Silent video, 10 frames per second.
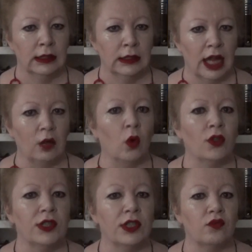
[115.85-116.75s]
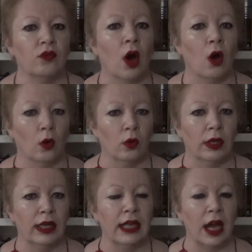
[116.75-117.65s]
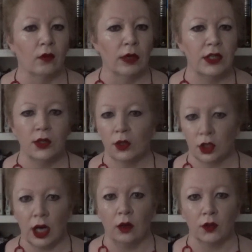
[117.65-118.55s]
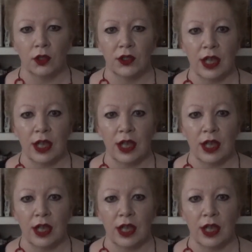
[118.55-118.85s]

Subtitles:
And what's its role in our research cultures,